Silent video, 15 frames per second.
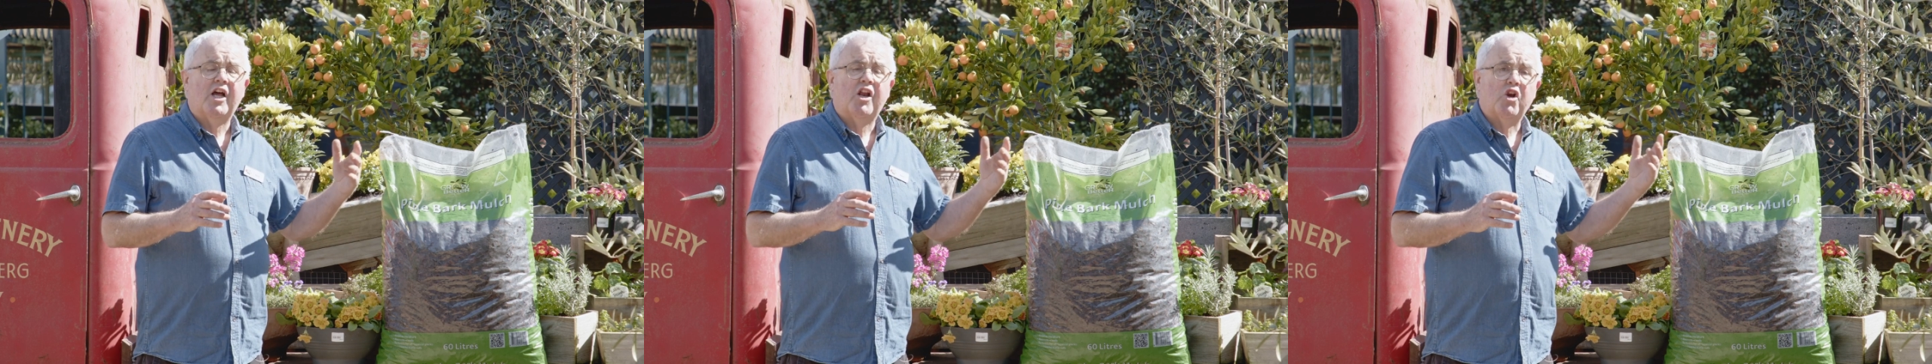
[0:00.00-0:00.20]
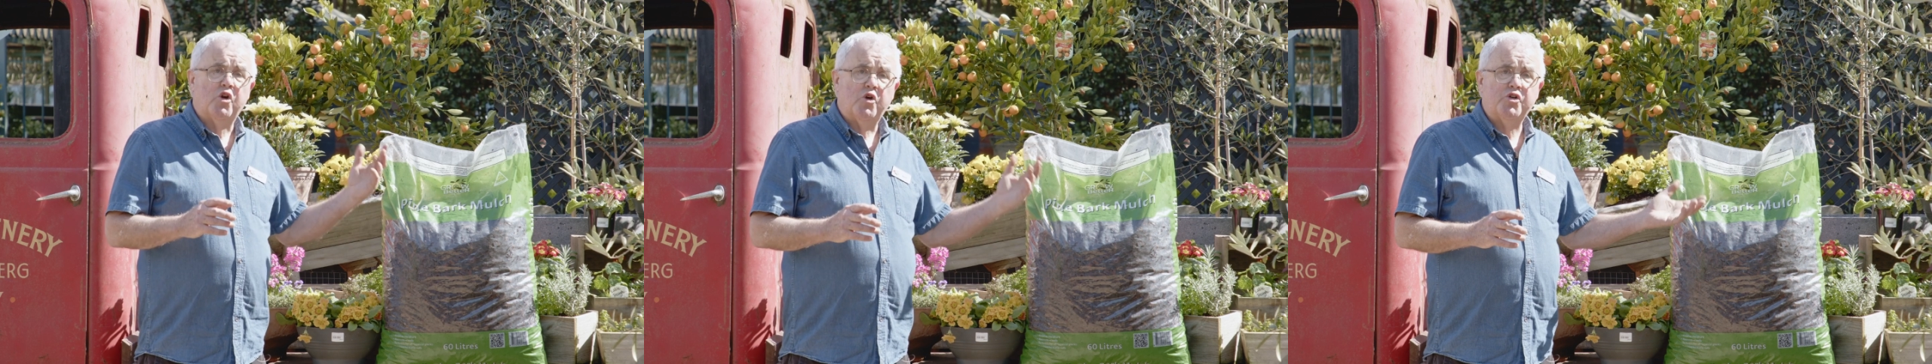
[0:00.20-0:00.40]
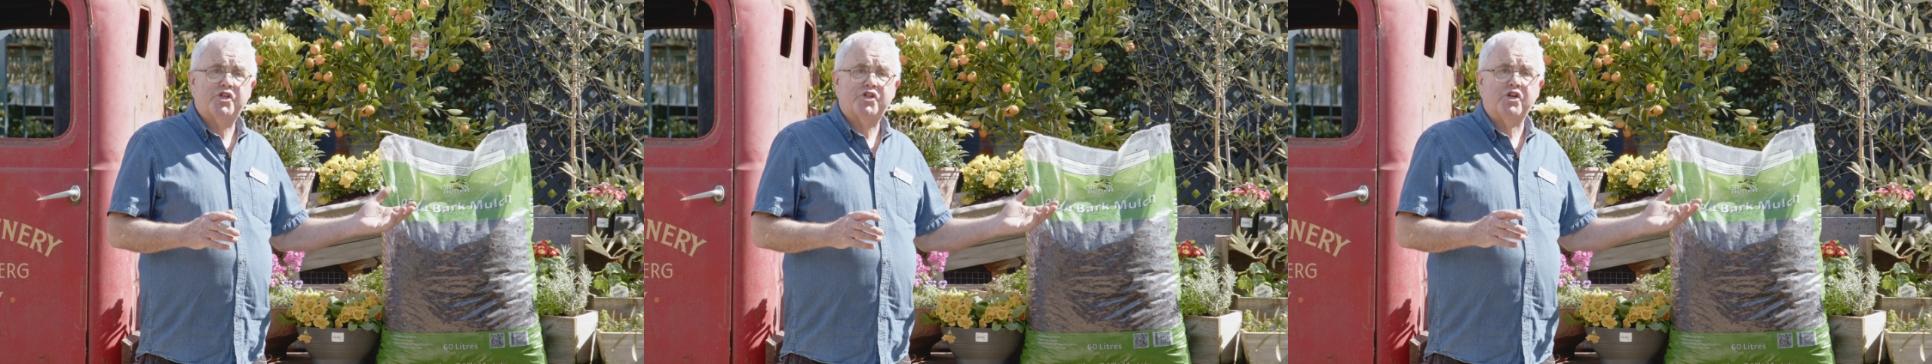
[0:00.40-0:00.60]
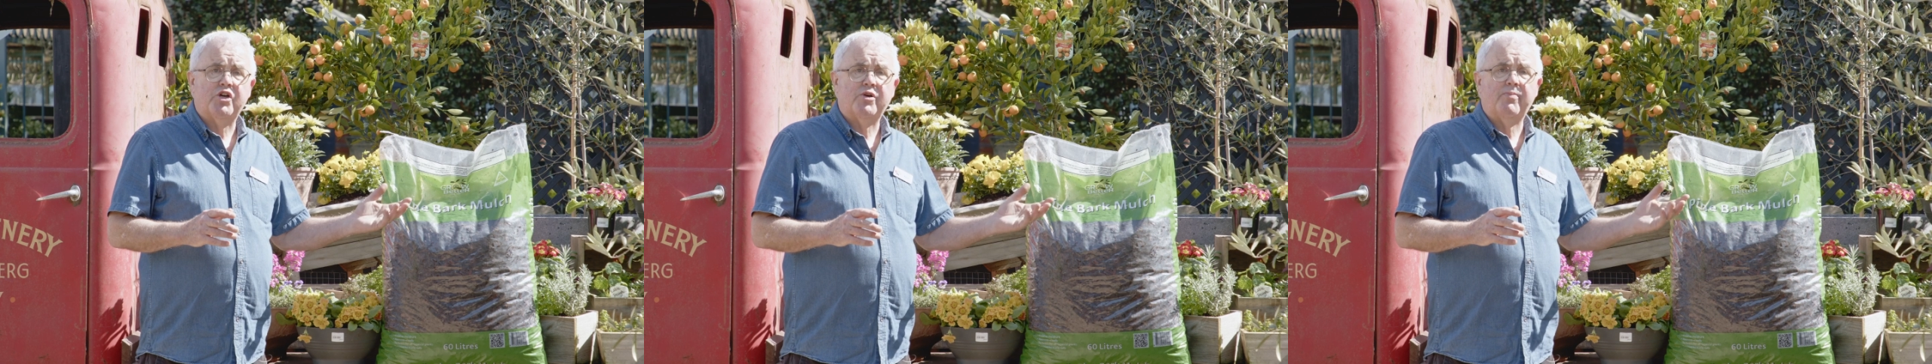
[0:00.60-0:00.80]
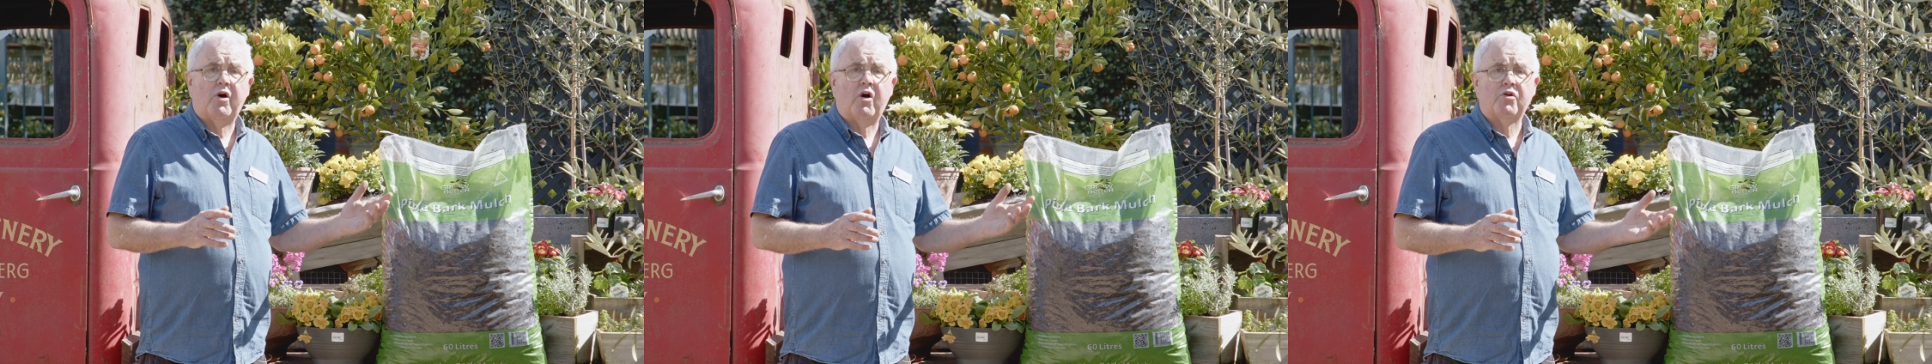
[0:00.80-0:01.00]

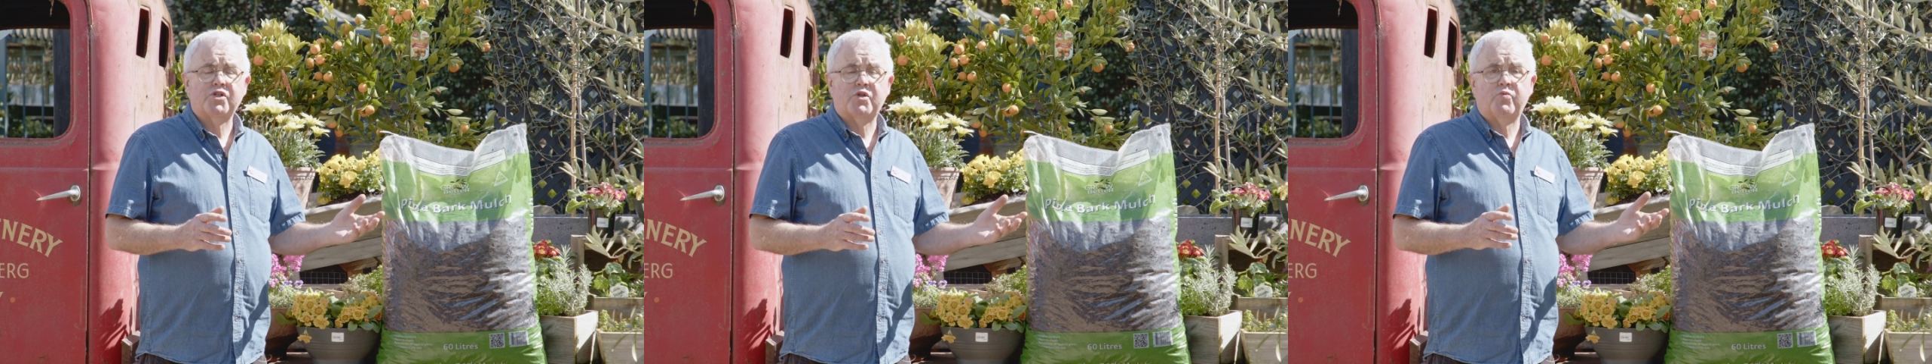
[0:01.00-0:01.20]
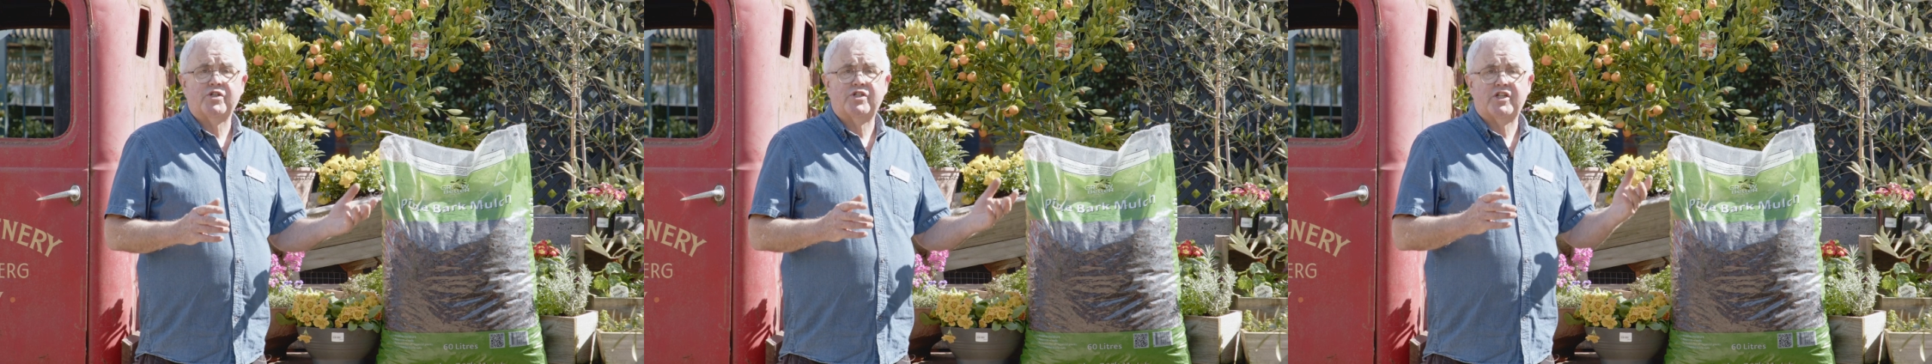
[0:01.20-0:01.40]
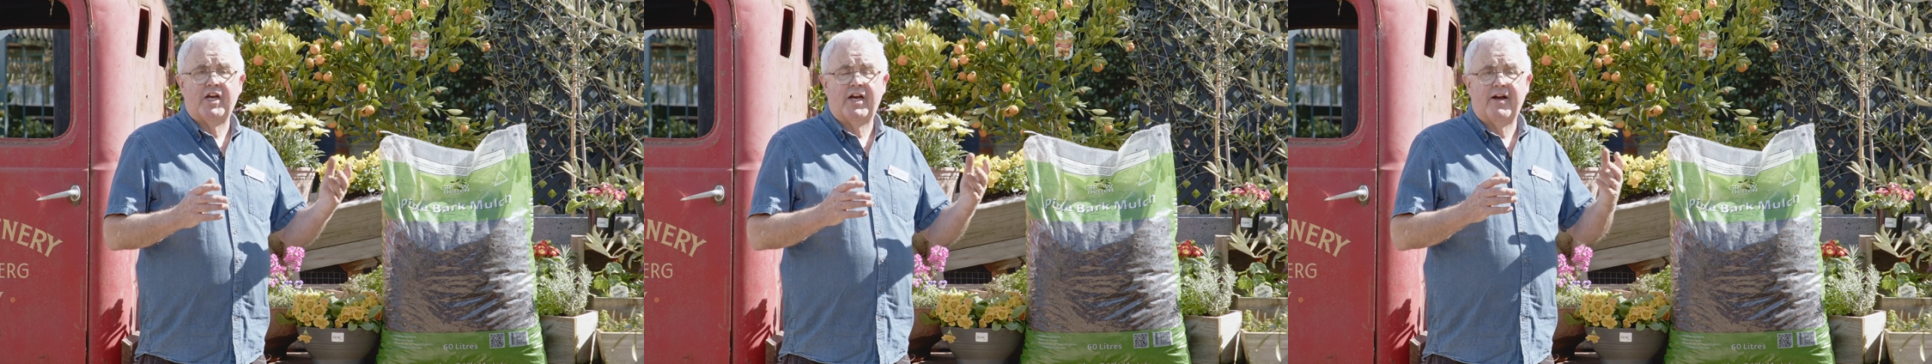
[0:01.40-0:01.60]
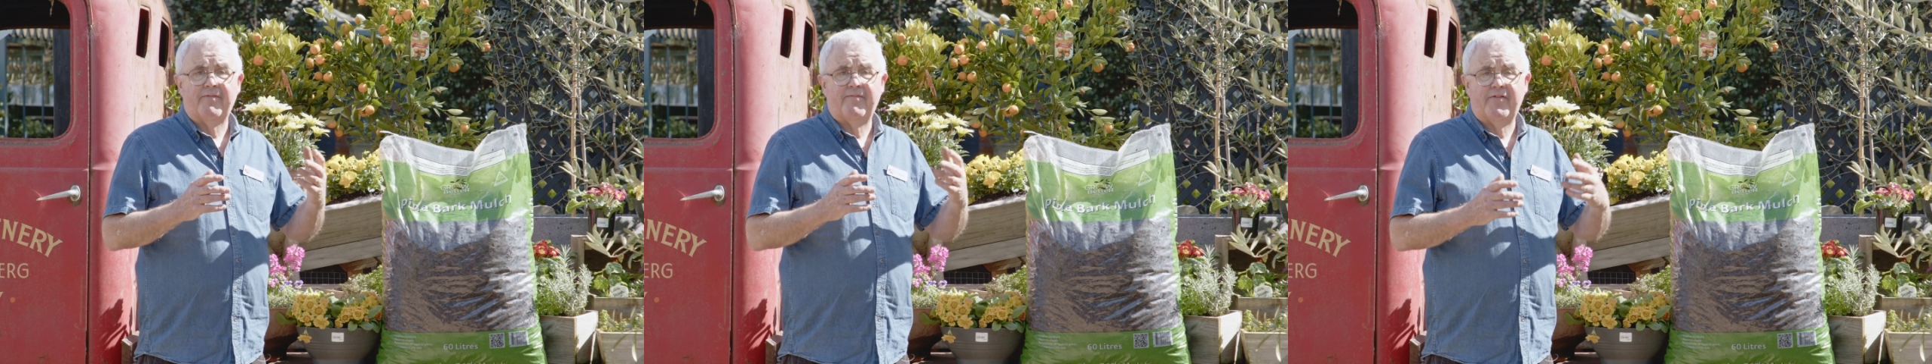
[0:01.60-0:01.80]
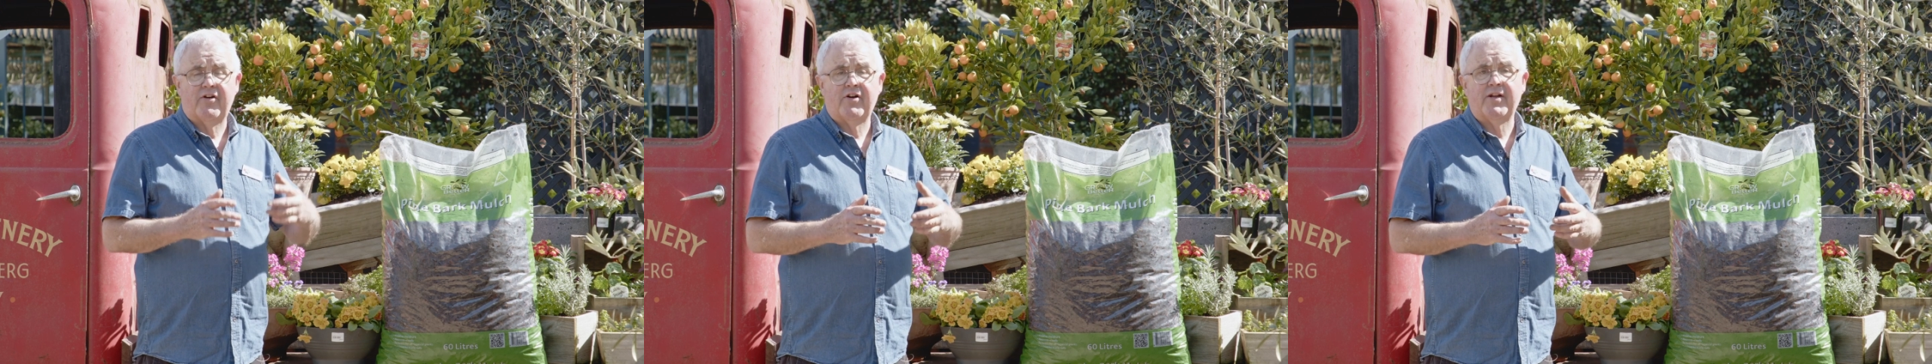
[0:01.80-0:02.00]
lucerne mulch, which are
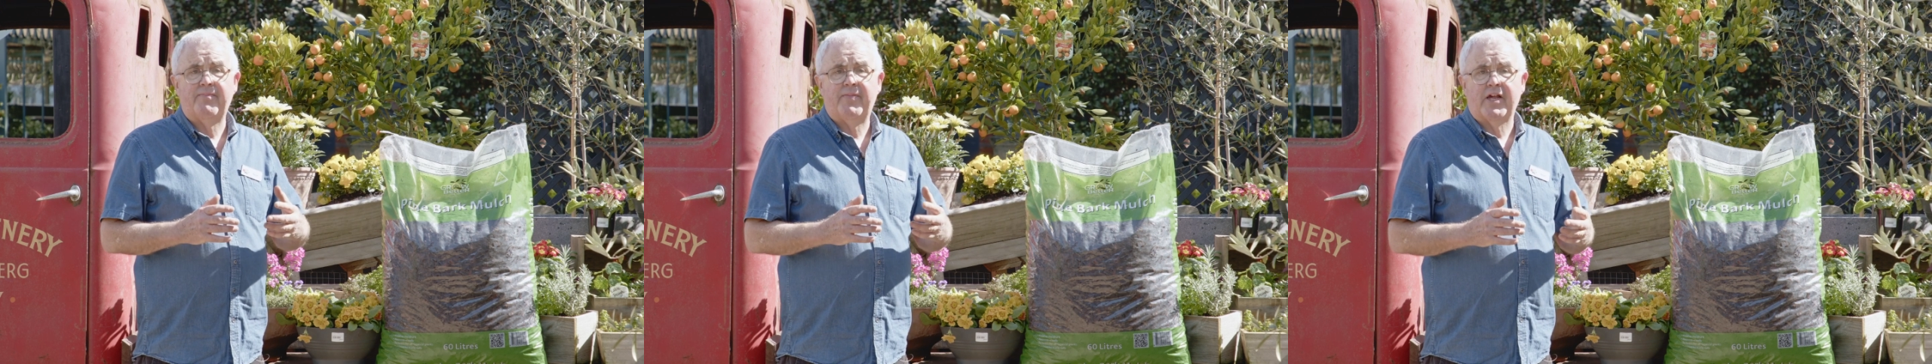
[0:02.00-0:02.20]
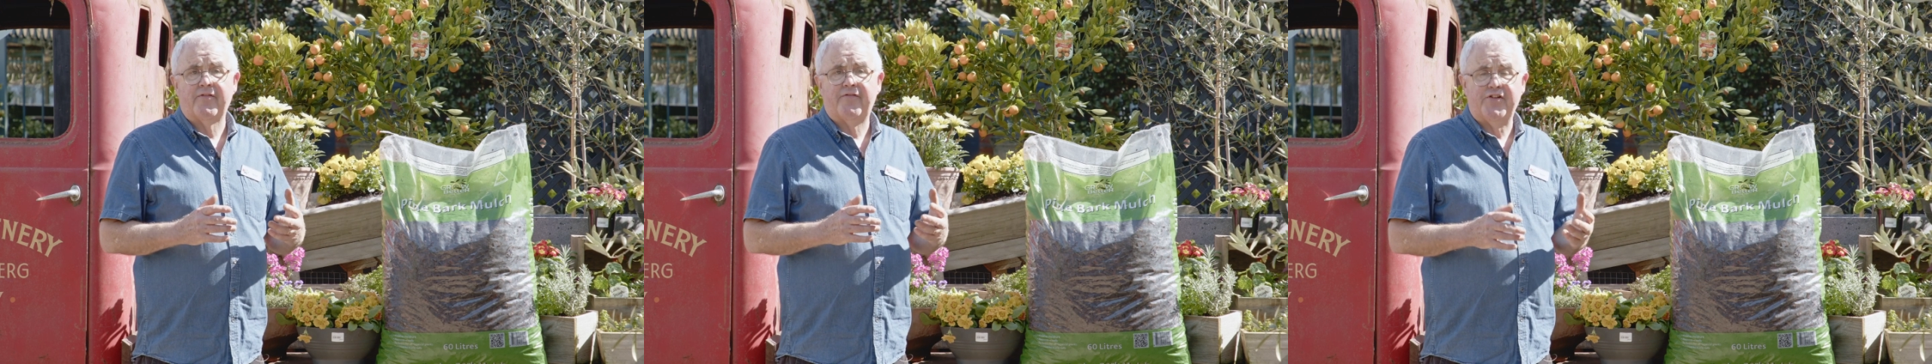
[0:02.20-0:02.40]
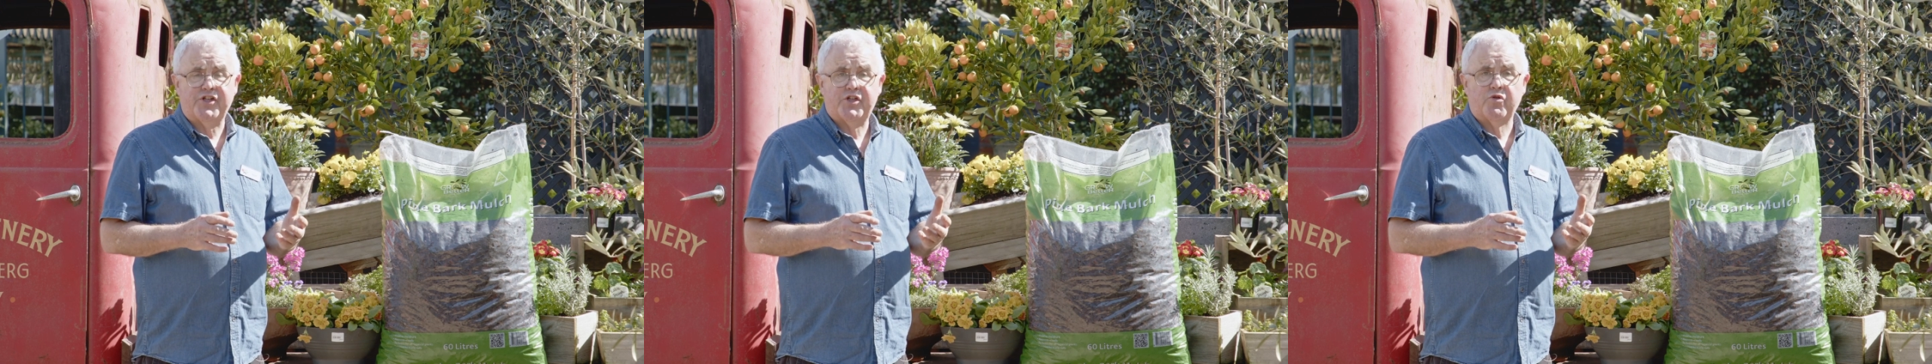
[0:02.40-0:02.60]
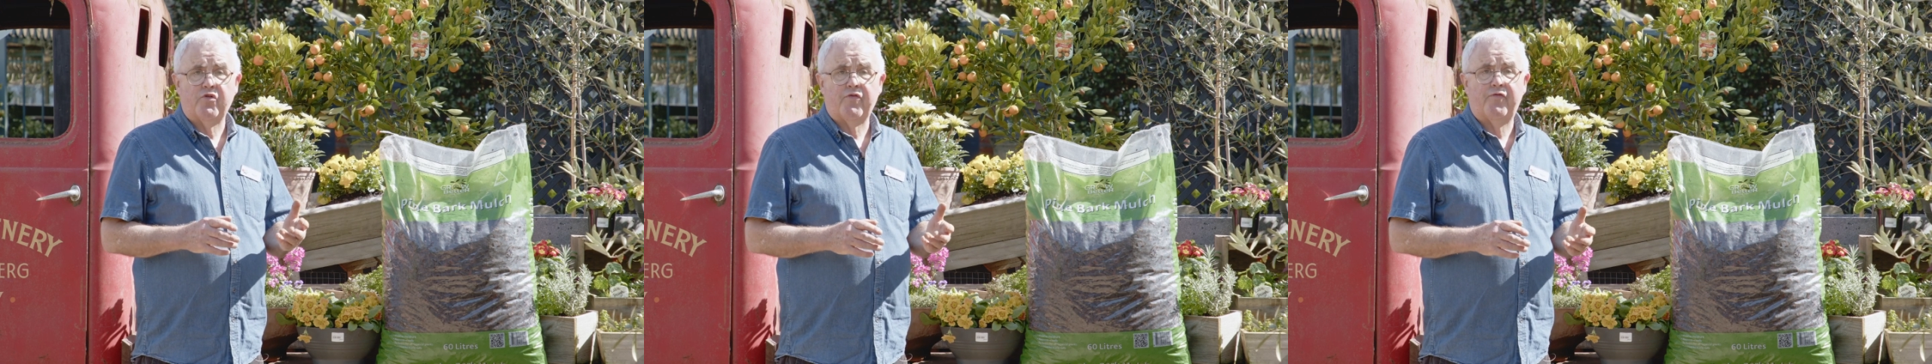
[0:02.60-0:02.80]
very beneficial